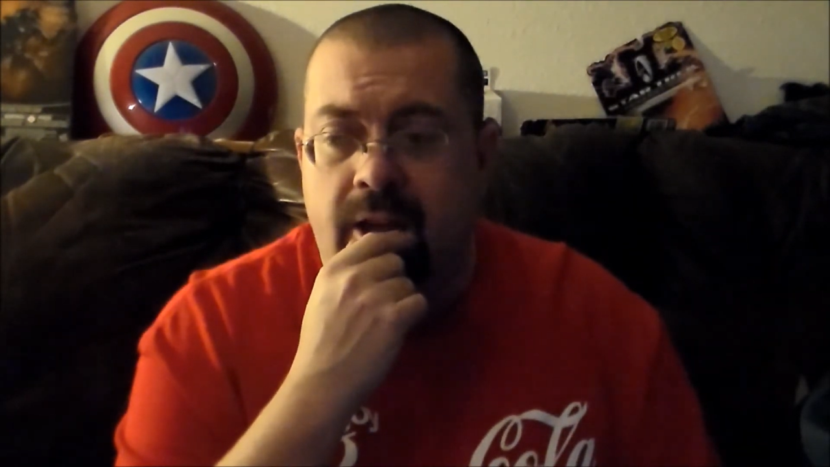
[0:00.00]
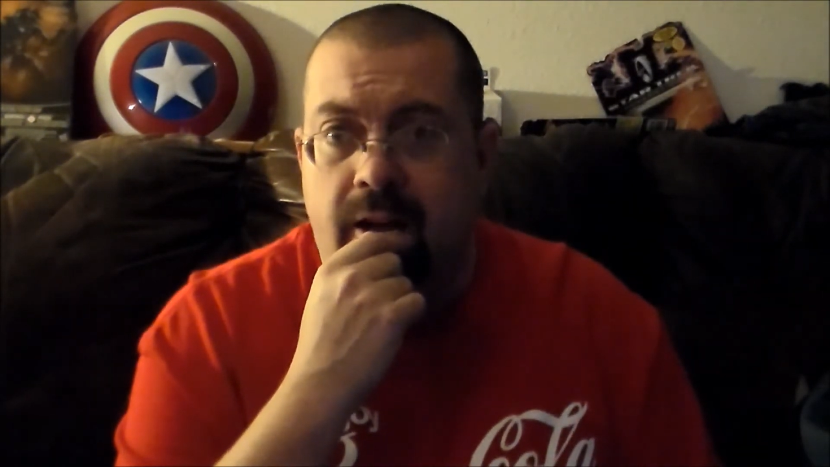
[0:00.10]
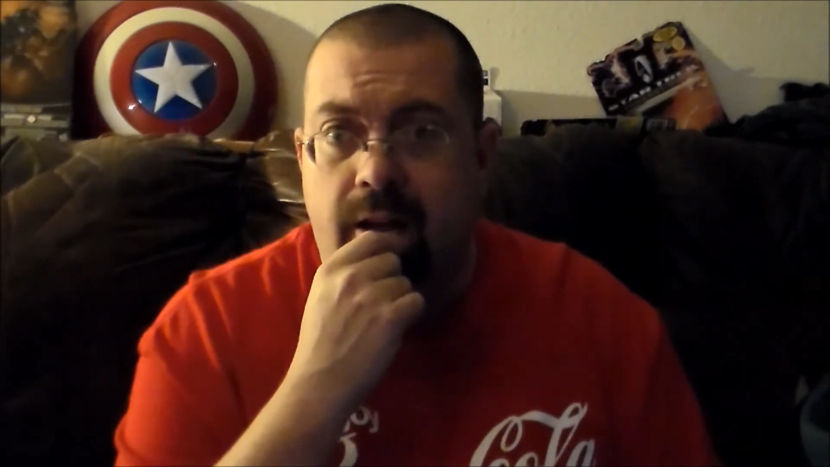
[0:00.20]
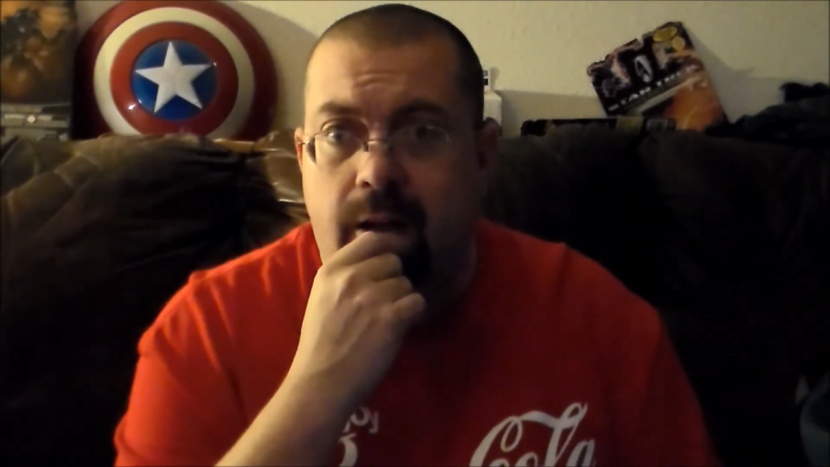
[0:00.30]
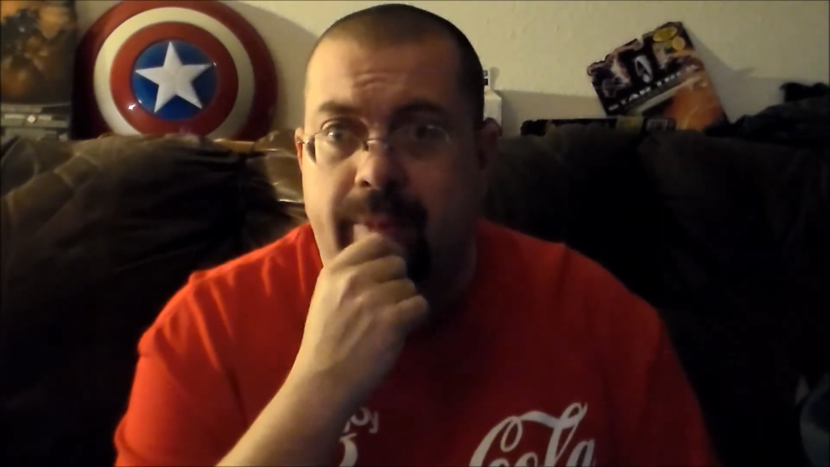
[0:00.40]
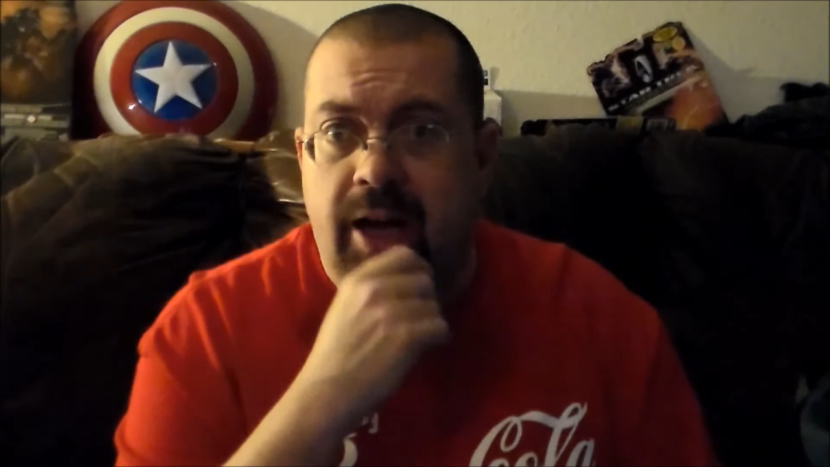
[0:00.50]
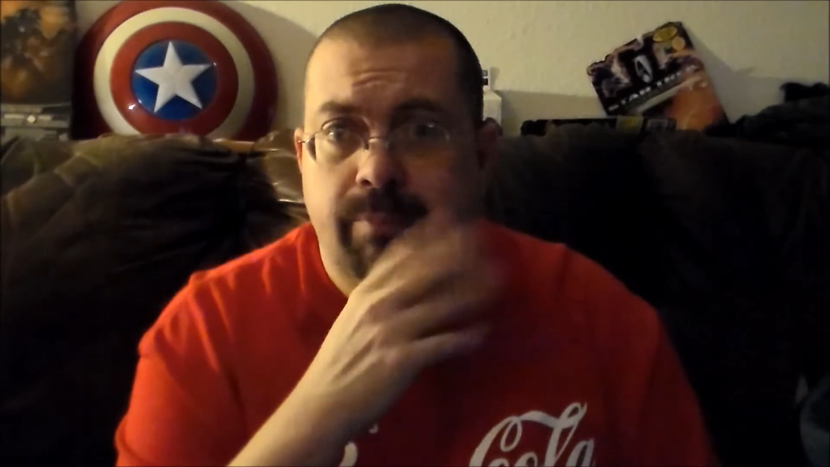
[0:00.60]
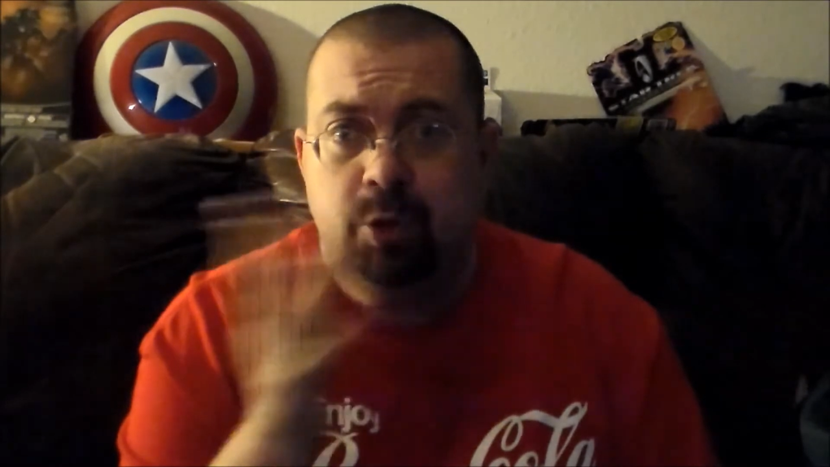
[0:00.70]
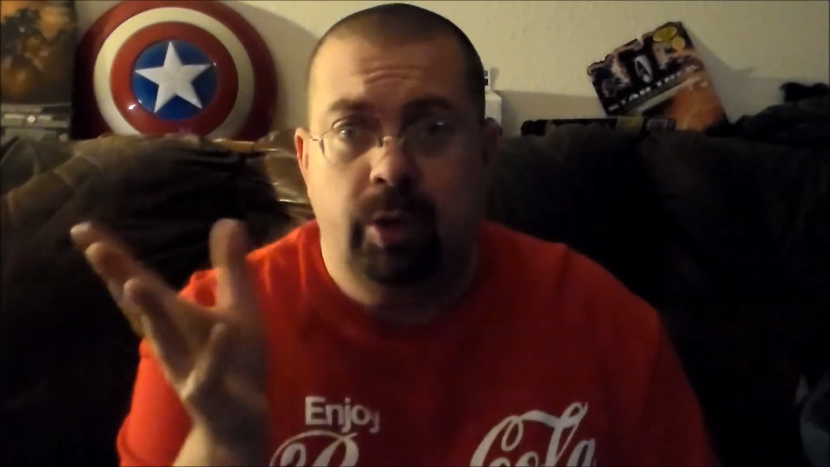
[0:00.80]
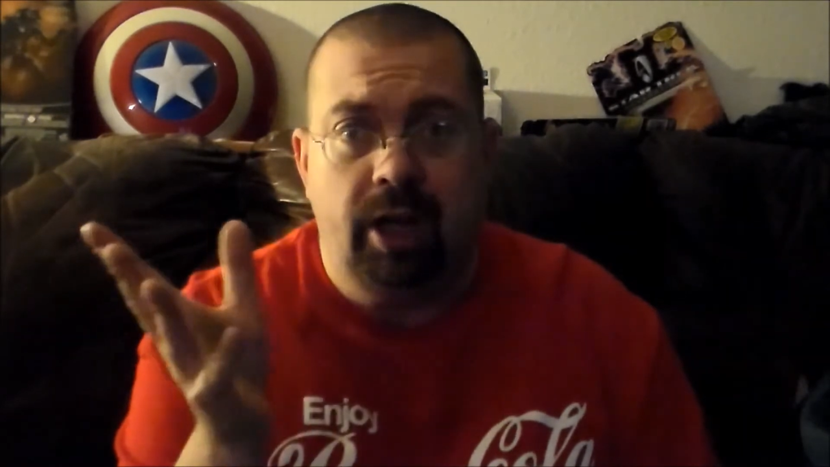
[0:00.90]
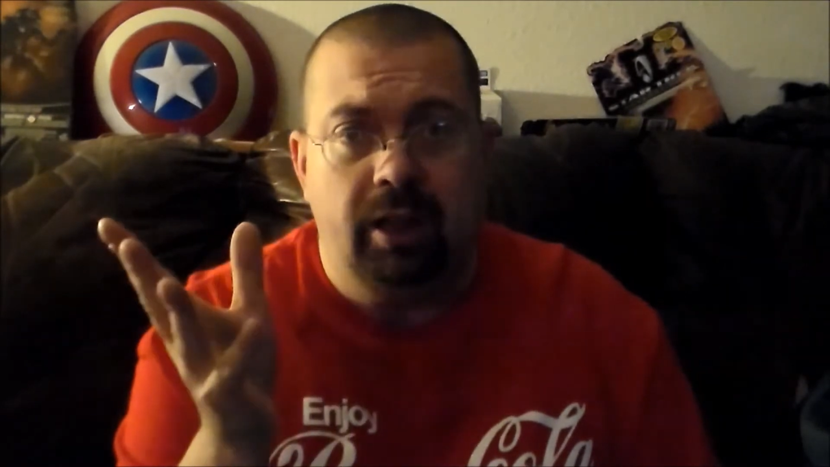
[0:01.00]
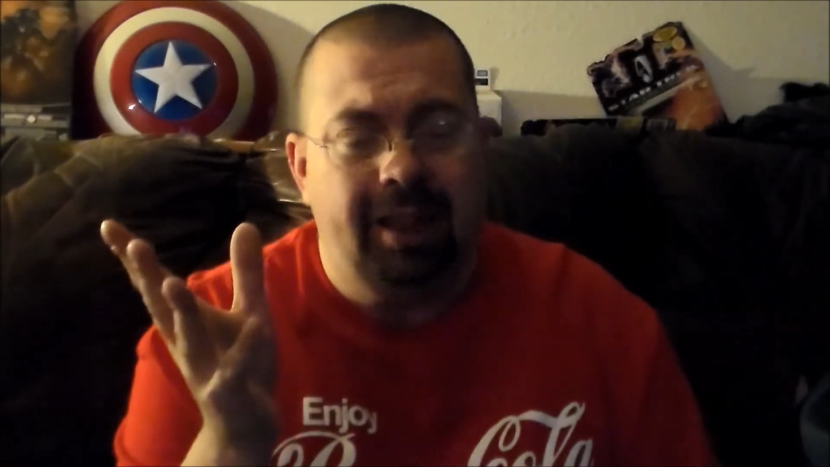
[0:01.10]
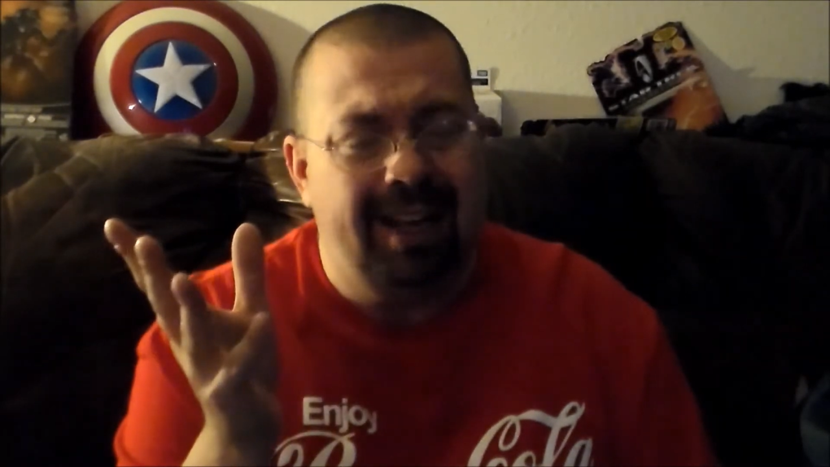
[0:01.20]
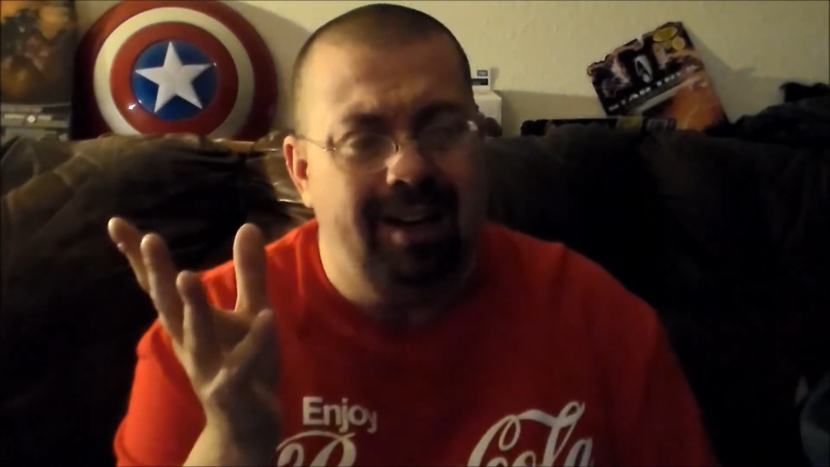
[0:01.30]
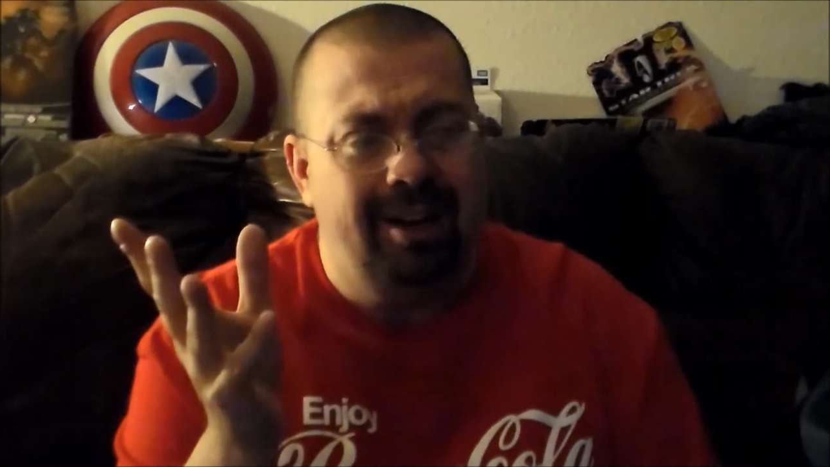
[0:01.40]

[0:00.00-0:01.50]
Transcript: um, i'm doing a lot